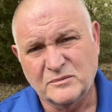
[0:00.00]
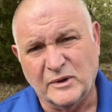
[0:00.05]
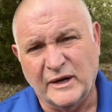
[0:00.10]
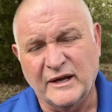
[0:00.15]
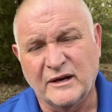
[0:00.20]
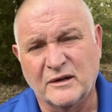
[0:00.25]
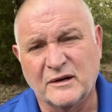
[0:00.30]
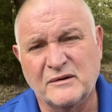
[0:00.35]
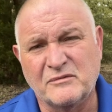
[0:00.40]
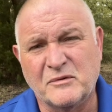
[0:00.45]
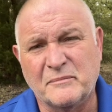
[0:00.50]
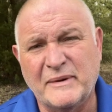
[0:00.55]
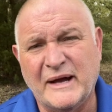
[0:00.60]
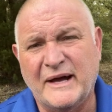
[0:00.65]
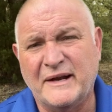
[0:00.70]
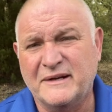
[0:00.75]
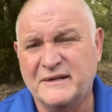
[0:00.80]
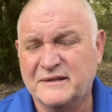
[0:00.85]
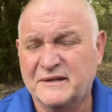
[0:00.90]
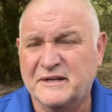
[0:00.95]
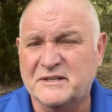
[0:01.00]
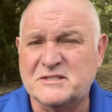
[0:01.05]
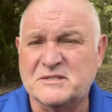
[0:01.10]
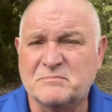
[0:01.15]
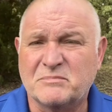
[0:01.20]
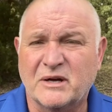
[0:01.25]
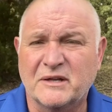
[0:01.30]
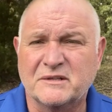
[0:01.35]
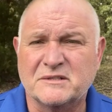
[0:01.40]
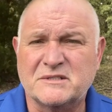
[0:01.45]
Well, hello everybody. This is
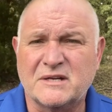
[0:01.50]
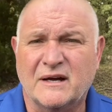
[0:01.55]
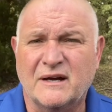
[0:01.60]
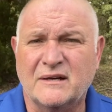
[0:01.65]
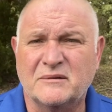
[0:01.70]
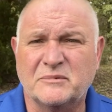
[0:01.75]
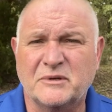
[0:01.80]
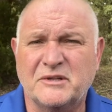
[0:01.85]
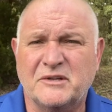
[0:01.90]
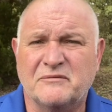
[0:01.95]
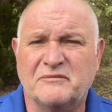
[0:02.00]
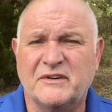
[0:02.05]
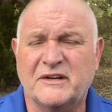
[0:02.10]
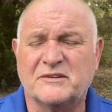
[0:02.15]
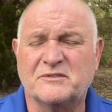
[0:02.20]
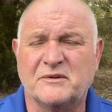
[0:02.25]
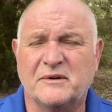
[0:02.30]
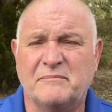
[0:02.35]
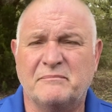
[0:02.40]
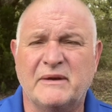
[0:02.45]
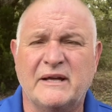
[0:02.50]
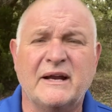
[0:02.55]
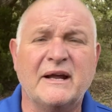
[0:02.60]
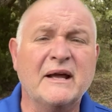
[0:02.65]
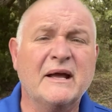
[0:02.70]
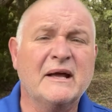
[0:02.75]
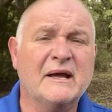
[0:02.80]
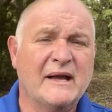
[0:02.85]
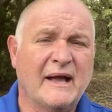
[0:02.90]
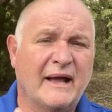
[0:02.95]
Brother Todd with your Victory Minute,
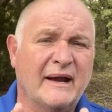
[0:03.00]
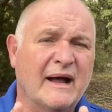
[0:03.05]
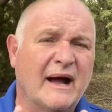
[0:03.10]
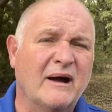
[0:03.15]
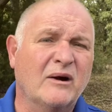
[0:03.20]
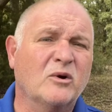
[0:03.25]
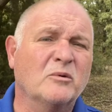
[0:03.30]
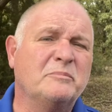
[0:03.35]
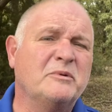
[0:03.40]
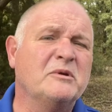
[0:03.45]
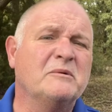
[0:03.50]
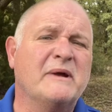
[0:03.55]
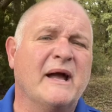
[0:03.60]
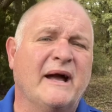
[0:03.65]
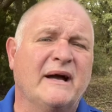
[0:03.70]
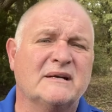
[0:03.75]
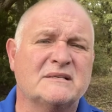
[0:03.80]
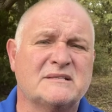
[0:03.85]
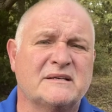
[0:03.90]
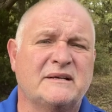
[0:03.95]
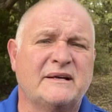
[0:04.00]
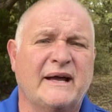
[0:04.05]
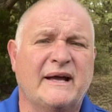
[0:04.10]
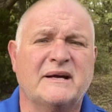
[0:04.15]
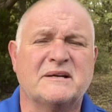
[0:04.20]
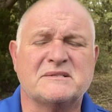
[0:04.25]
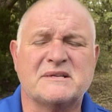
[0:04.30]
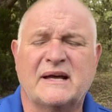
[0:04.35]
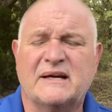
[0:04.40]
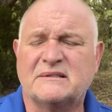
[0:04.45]
and I hope you guys and
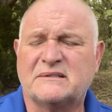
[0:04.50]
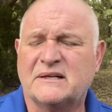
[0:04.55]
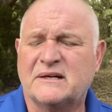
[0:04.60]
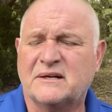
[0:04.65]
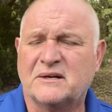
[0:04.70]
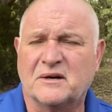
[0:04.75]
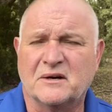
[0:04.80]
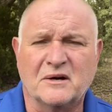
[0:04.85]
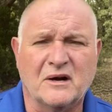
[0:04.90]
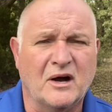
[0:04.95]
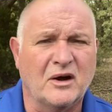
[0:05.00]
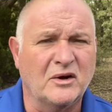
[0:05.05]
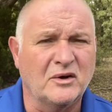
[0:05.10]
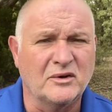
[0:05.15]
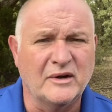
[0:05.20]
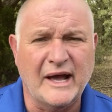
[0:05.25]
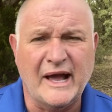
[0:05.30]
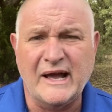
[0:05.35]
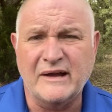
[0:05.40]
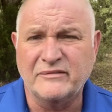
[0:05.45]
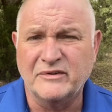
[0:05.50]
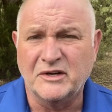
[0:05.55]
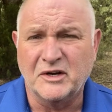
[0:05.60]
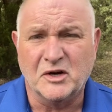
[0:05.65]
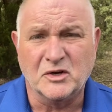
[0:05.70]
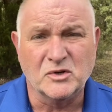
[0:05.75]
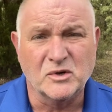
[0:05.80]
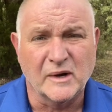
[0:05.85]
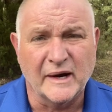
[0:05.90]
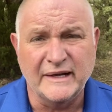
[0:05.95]
gals out there are all having
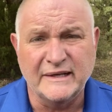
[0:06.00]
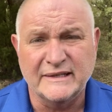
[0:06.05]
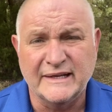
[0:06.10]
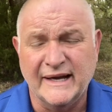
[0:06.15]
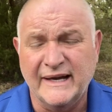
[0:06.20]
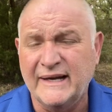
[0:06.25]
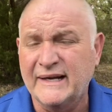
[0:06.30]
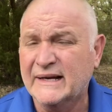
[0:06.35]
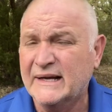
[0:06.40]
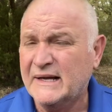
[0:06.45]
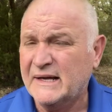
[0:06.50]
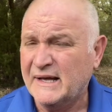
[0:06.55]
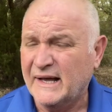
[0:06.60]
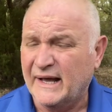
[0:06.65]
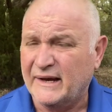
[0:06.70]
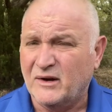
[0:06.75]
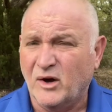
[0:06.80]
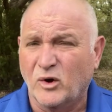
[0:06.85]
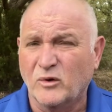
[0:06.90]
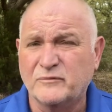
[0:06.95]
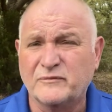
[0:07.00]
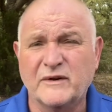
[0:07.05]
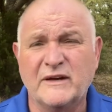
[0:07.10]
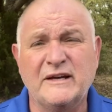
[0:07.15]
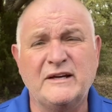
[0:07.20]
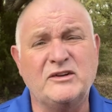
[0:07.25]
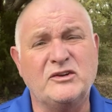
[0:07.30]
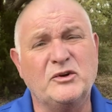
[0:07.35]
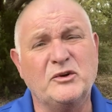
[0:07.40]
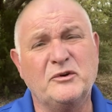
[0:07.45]
a great day. And
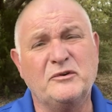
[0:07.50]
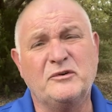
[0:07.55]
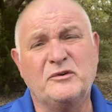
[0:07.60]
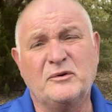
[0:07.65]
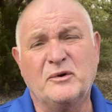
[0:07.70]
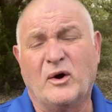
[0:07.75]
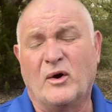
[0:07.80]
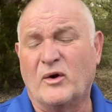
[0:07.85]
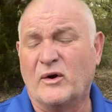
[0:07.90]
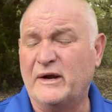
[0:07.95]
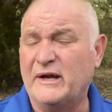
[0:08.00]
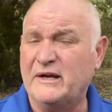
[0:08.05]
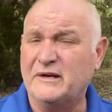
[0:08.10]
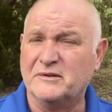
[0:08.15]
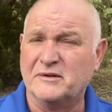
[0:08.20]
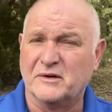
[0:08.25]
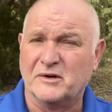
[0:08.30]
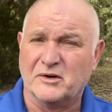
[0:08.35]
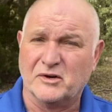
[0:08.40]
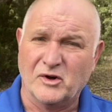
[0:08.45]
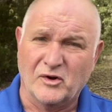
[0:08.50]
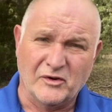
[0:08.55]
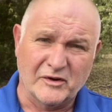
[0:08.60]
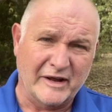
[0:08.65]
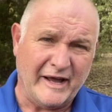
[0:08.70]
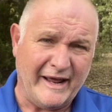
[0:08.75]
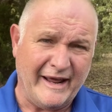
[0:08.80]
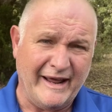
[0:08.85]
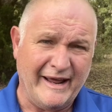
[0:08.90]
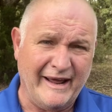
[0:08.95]
hopefully you are either going to
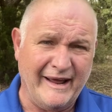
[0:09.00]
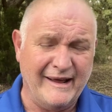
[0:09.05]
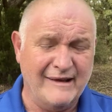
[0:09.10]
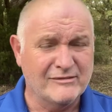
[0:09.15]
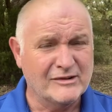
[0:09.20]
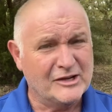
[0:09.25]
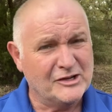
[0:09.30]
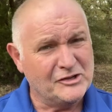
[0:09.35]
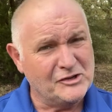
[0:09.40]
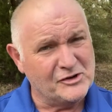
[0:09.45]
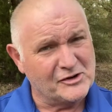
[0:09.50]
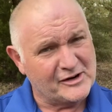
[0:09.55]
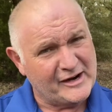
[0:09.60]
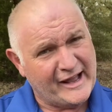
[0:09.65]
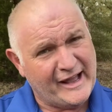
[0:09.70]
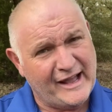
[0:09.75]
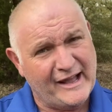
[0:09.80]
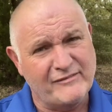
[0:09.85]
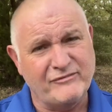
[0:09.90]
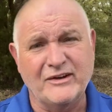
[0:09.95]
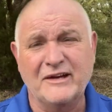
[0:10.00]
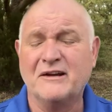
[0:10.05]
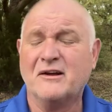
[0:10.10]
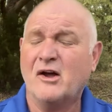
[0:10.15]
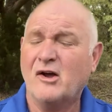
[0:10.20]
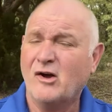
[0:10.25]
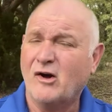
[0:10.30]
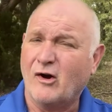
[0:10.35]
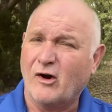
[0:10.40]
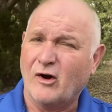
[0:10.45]
have, you're having,
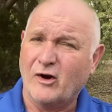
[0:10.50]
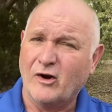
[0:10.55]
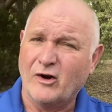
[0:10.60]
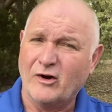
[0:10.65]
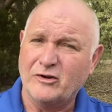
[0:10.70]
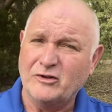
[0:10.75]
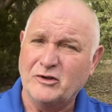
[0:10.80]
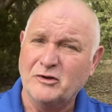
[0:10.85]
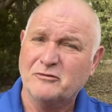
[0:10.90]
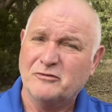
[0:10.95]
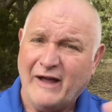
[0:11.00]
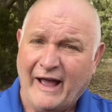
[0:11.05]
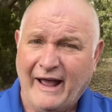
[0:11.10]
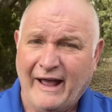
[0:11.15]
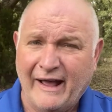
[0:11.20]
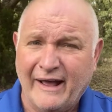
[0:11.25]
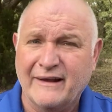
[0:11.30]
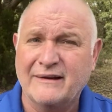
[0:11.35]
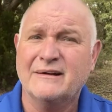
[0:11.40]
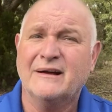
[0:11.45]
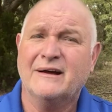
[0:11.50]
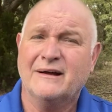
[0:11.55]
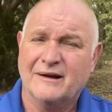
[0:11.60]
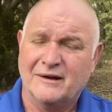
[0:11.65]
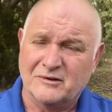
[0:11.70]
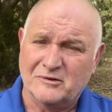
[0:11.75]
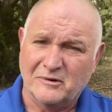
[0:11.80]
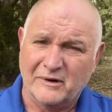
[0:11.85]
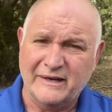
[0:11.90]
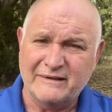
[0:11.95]
or you've had a
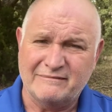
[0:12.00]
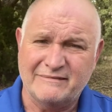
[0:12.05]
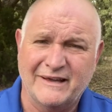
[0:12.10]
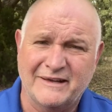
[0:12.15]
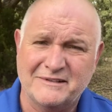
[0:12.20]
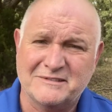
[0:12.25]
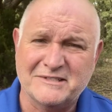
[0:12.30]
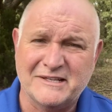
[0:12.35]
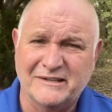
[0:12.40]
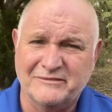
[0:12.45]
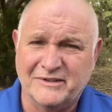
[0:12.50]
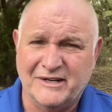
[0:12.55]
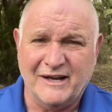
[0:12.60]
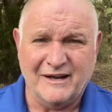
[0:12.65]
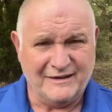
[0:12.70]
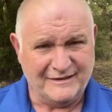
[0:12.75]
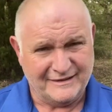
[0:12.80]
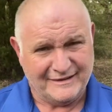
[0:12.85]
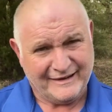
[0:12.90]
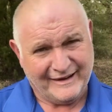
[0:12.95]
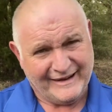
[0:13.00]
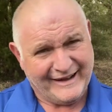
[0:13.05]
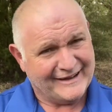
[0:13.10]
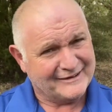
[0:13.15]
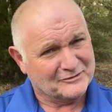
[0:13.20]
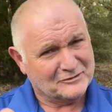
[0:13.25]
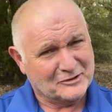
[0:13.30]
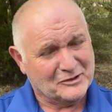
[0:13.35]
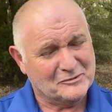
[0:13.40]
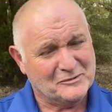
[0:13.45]
great Thanksgiving holiday. I
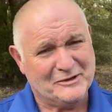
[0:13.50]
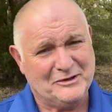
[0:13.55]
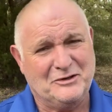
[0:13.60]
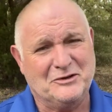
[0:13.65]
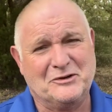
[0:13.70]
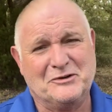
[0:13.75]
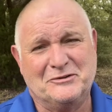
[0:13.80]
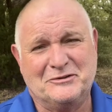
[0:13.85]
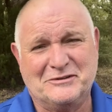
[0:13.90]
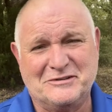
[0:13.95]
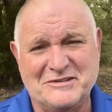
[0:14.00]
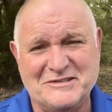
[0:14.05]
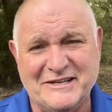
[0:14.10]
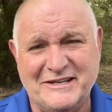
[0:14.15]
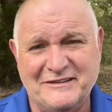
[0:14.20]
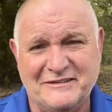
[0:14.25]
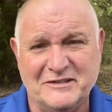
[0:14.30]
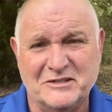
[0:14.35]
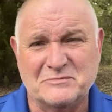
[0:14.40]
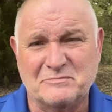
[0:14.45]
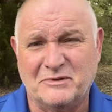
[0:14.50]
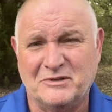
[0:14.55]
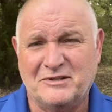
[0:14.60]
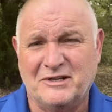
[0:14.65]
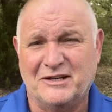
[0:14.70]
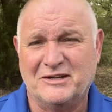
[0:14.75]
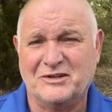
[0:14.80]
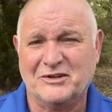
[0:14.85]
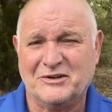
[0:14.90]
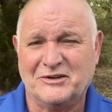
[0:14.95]
don't know when you're going to see this
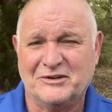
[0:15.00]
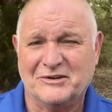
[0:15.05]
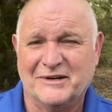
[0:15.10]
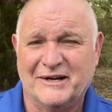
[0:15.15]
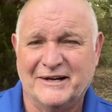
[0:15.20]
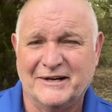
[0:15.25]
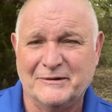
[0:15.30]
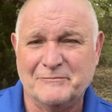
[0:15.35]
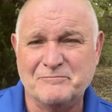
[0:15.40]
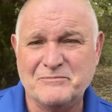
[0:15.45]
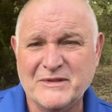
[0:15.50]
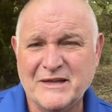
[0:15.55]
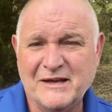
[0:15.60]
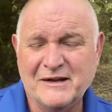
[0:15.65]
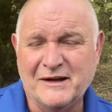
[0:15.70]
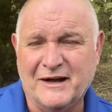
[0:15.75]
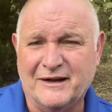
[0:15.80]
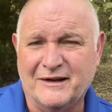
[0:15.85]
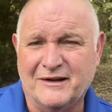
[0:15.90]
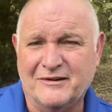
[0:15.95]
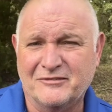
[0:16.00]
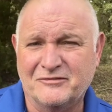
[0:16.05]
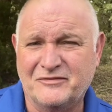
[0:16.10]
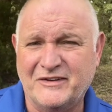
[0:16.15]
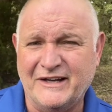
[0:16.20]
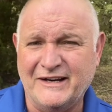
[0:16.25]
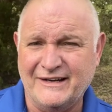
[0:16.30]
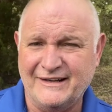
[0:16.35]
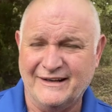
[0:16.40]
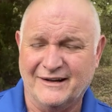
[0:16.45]
particular
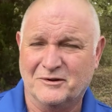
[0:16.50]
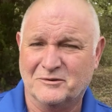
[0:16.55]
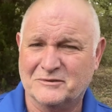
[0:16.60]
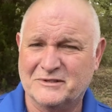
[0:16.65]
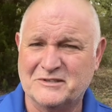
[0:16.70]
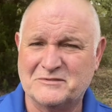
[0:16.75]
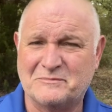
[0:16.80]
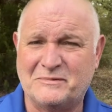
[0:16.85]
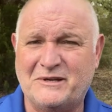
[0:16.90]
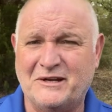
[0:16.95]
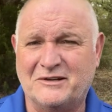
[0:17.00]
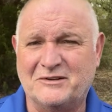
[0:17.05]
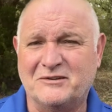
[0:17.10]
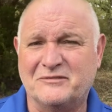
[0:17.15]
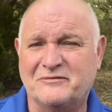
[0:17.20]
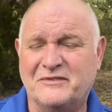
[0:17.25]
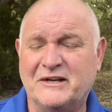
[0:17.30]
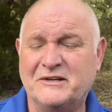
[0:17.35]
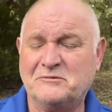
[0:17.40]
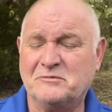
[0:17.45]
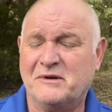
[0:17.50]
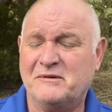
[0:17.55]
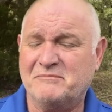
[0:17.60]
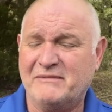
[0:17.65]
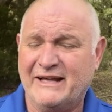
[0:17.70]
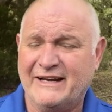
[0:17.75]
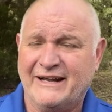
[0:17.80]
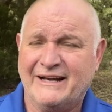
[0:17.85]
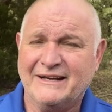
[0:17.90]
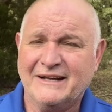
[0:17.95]
video, this particular Victory
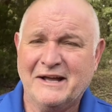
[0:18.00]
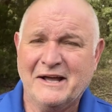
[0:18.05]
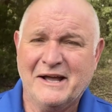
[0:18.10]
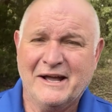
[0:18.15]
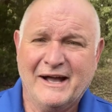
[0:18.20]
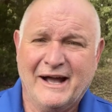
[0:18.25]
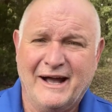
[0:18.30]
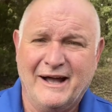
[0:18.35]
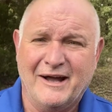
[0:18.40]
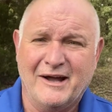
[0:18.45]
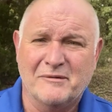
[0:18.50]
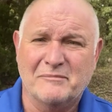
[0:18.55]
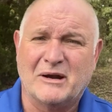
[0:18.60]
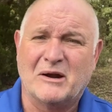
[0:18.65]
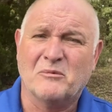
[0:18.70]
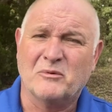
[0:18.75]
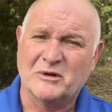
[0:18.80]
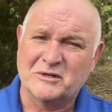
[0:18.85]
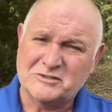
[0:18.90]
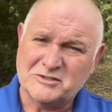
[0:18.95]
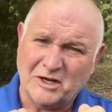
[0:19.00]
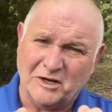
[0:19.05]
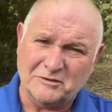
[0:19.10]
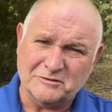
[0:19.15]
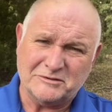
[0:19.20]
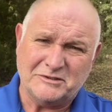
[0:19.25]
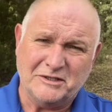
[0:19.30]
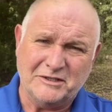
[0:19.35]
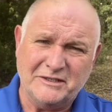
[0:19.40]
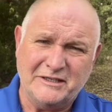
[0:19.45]
Minute. But I want to talk
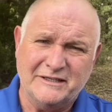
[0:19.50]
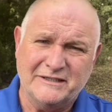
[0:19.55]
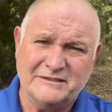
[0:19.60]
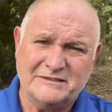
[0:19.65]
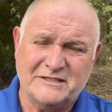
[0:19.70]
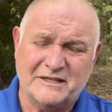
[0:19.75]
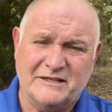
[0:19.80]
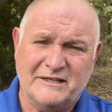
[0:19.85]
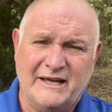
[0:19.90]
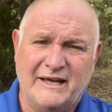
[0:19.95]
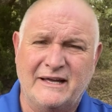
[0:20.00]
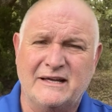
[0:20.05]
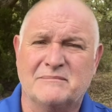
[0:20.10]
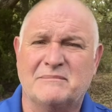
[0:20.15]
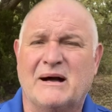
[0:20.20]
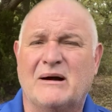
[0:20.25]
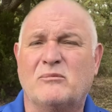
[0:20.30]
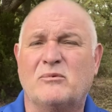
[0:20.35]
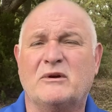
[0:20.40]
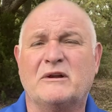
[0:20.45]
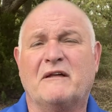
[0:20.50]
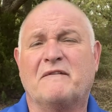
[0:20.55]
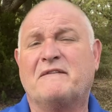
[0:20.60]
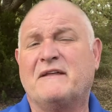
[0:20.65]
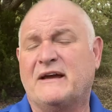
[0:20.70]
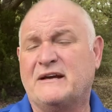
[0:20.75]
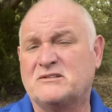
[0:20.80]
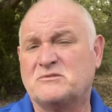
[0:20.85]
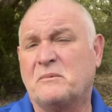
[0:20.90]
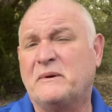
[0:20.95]
to you today about one of the
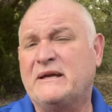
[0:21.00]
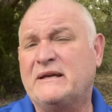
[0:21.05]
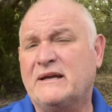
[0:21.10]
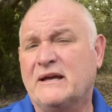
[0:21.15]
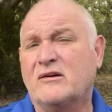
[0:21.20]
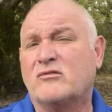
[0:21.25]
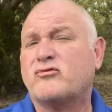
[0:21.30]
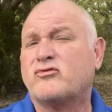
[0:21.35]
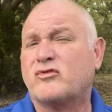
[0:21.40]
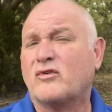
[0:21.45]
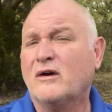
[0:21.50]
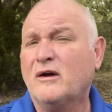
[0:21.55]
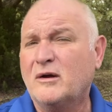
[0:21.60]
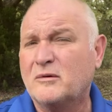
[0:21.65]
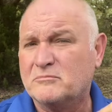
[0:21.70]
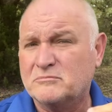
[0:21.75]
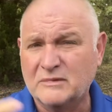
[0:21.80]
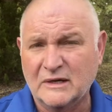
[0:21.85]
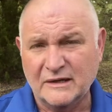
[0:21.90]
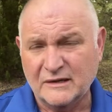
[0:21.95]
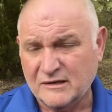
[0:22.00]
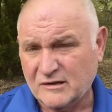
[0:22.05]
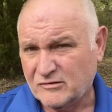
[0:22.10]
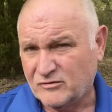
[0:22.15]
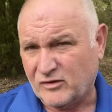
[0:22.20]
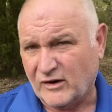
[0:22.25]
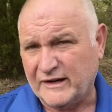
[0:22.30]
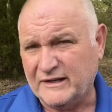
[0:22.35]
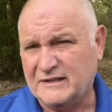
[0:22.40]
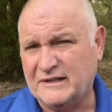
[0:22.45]
things we get from,
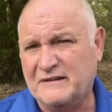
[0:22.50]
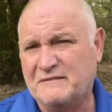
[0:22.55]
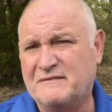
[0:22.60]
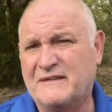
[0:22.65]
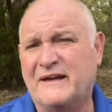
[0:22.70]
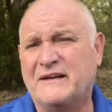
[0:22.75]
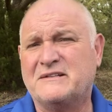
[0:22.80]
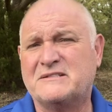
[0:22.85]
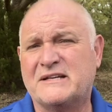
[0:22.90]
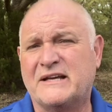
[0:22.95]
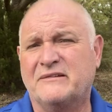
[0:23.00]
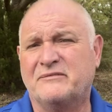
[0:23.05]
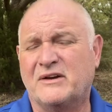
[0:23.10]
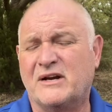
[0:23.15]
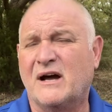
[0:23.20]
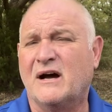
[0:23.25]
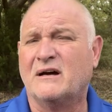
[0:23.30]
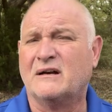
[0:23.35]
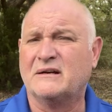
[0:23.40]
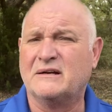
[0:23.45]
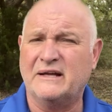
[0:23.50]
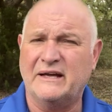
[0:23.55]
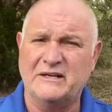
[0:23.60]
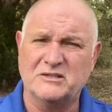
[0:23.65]
frankly, Thanksgiving holiday.